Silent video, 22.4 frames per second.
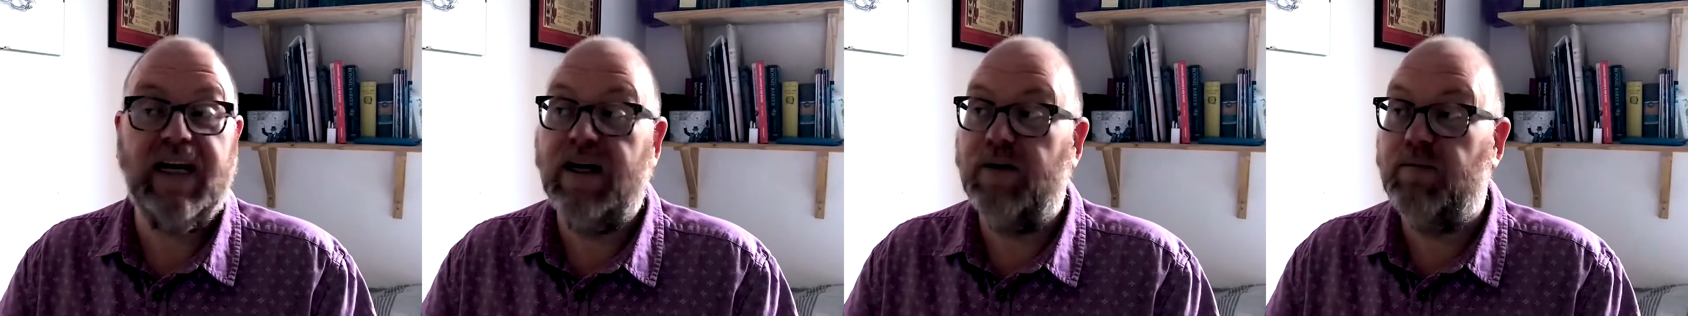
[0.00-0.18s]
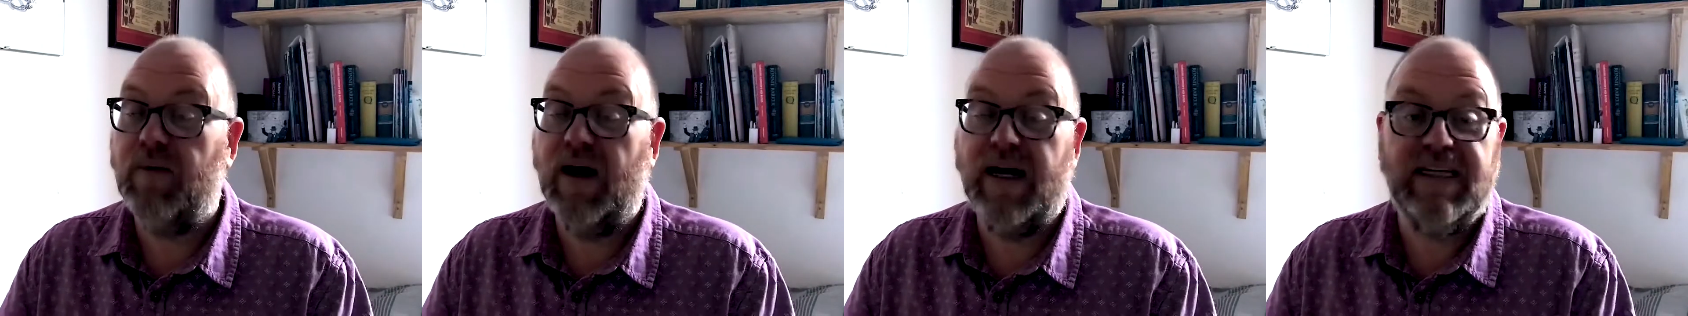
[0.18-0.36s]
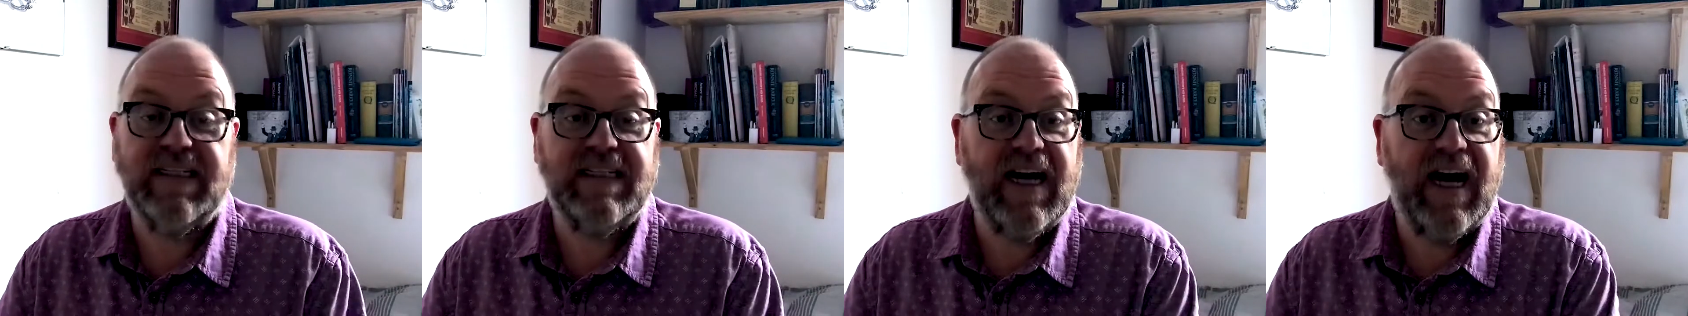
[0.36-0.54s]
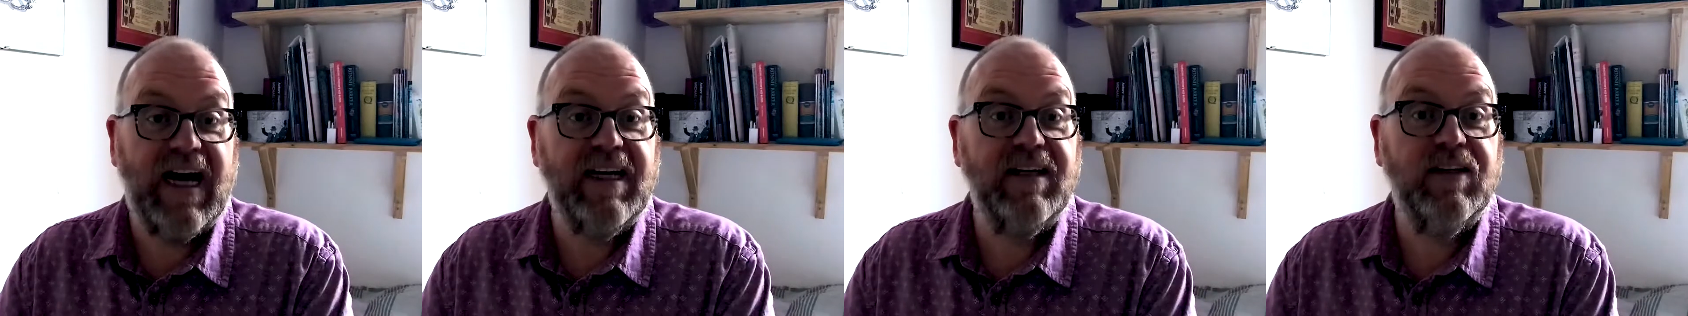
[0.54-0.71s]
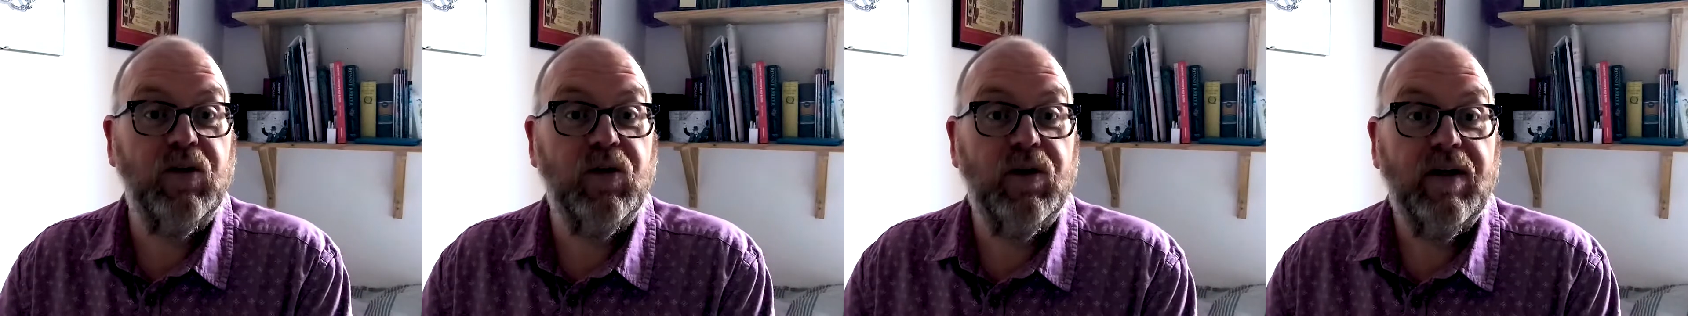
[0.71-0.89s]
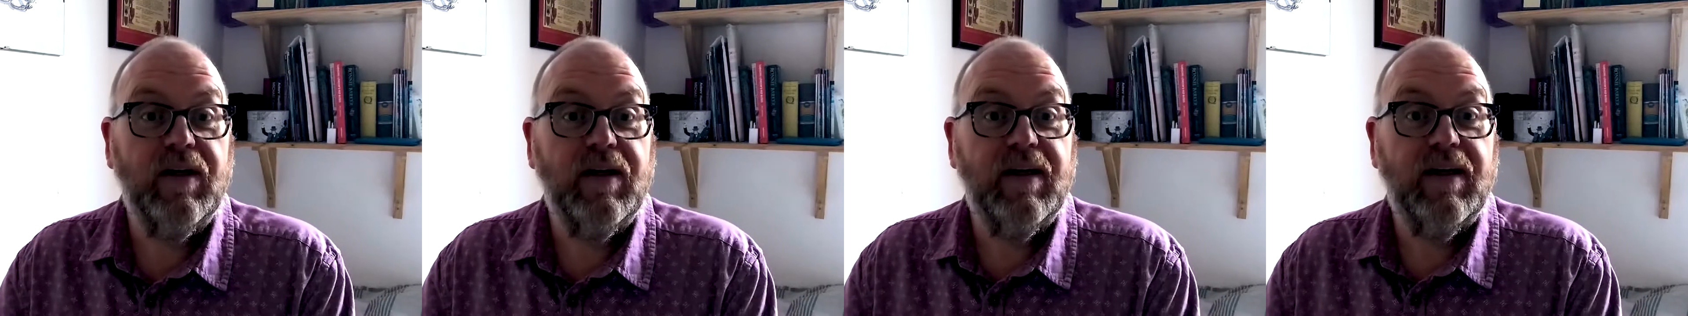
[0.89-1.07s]
in my
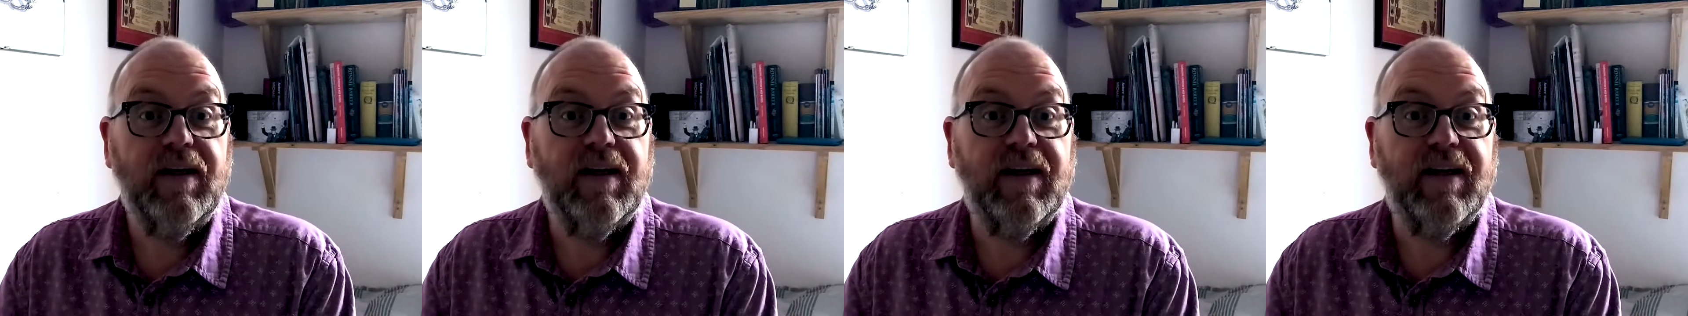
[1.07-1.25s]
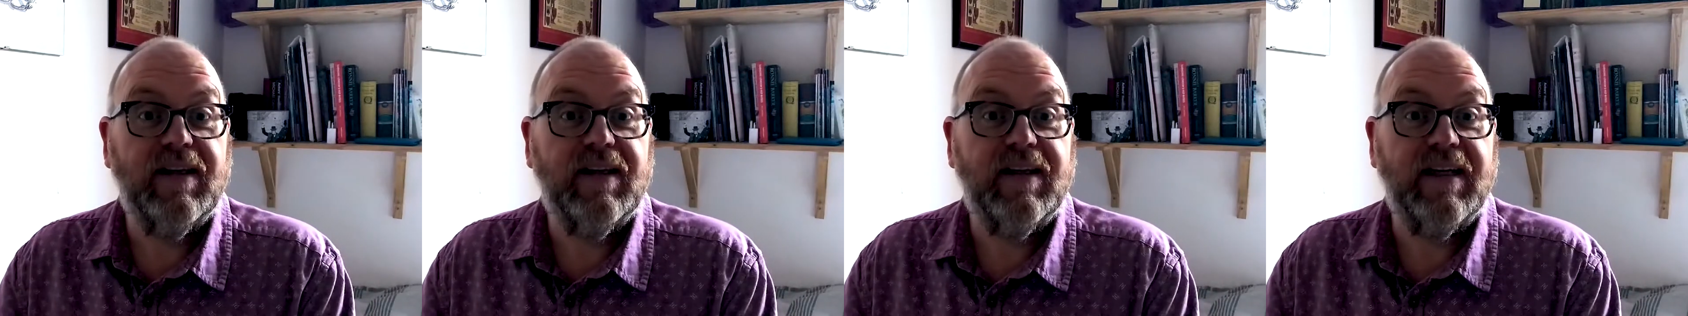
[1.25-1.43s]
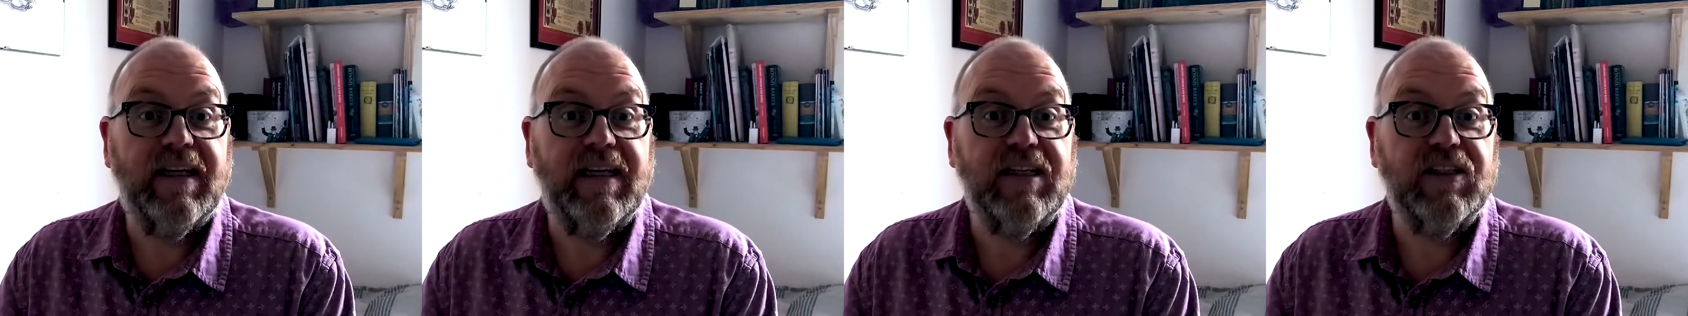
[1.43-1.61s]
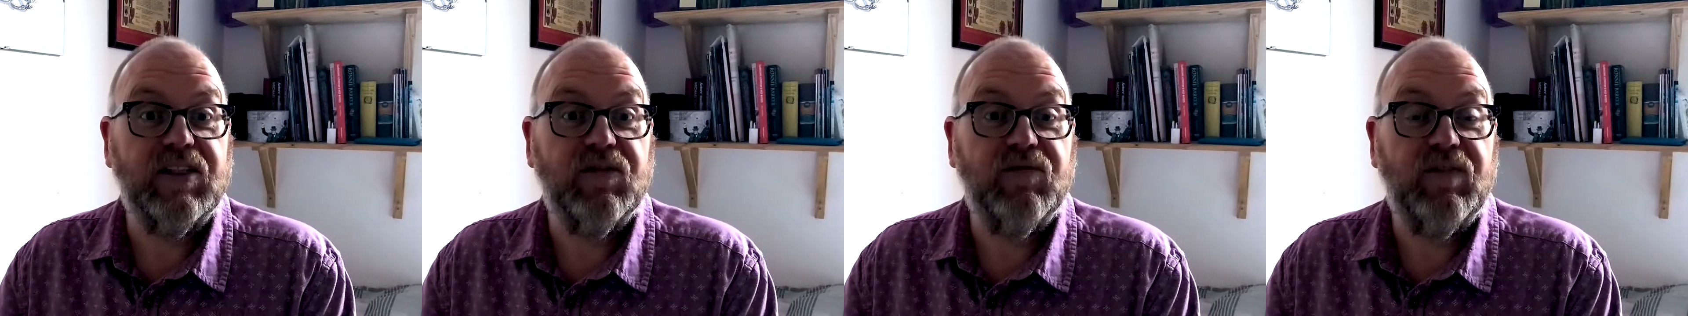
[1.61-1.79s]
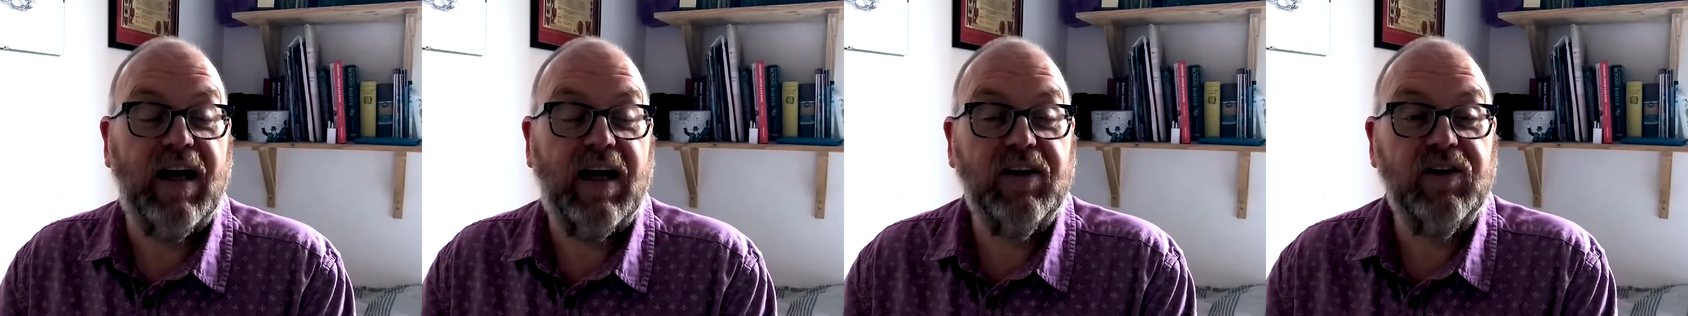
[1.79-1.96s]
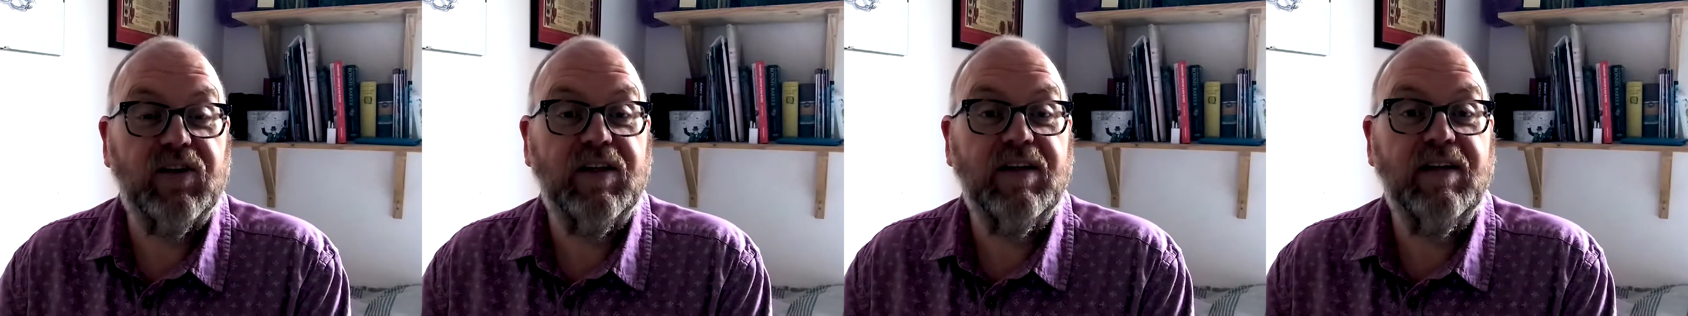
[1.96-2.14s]
den in the east of
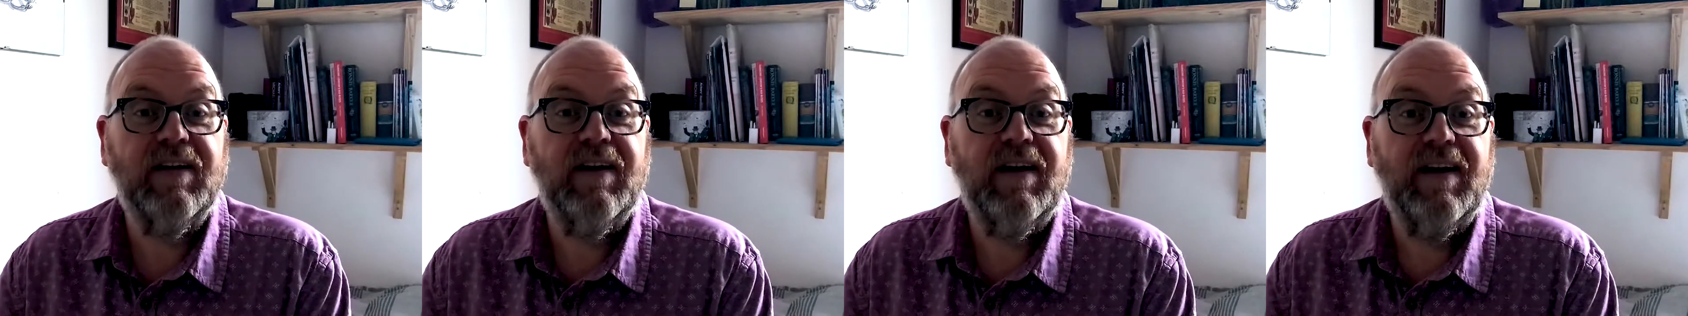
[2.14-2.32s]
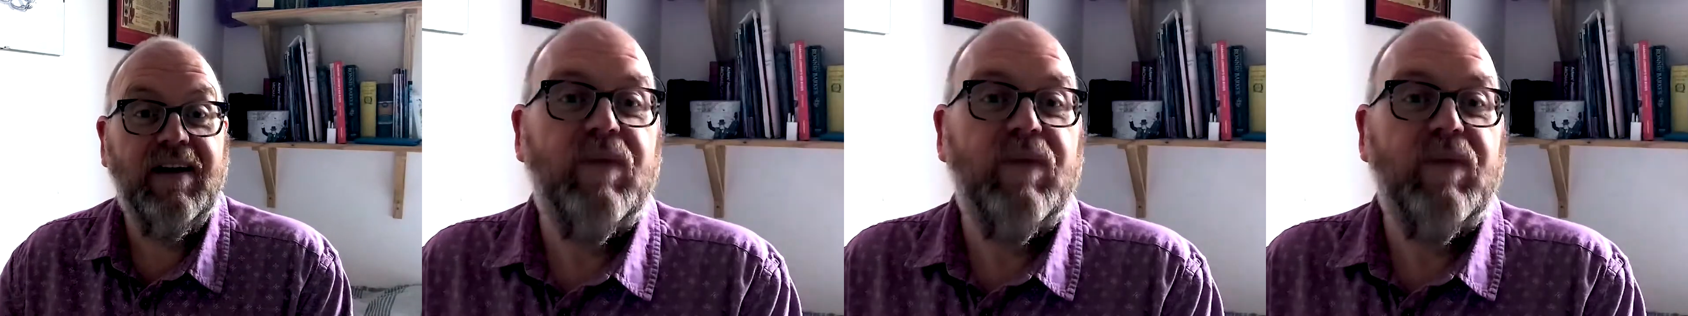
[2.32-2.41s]
London.